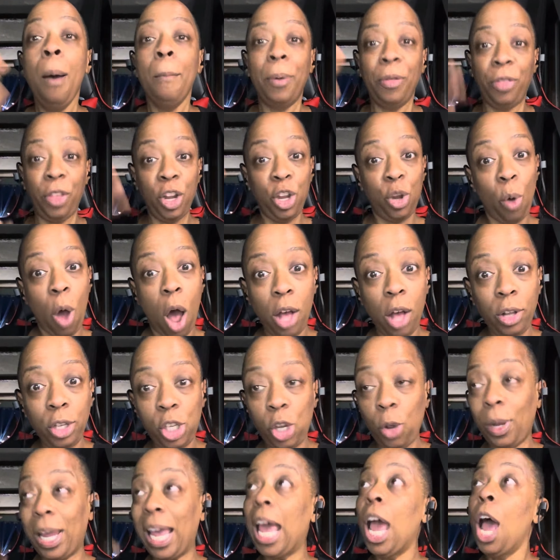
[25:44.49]
but then you
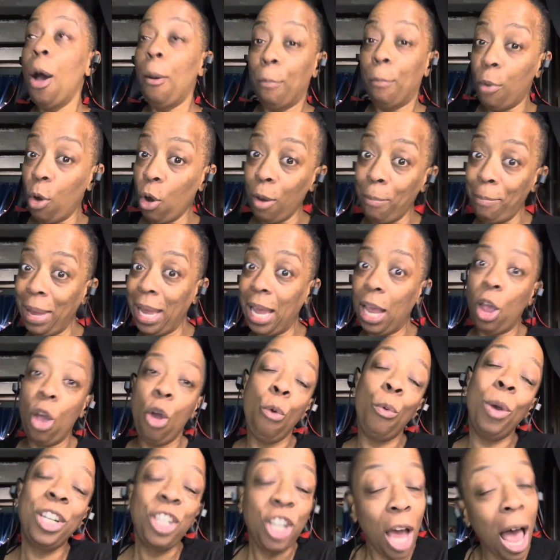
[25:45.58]
also get more me,
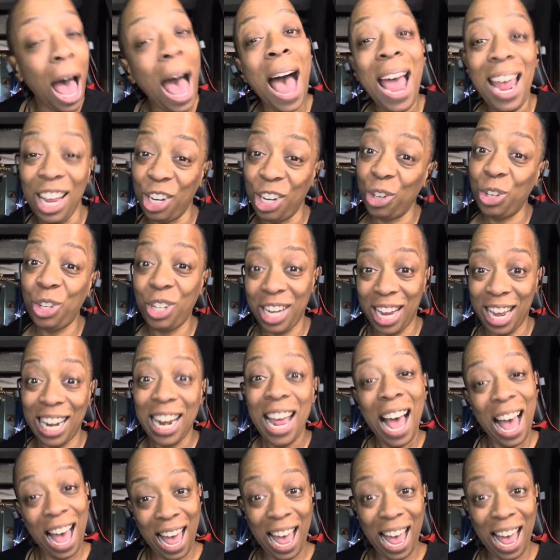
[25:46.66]
which I understand.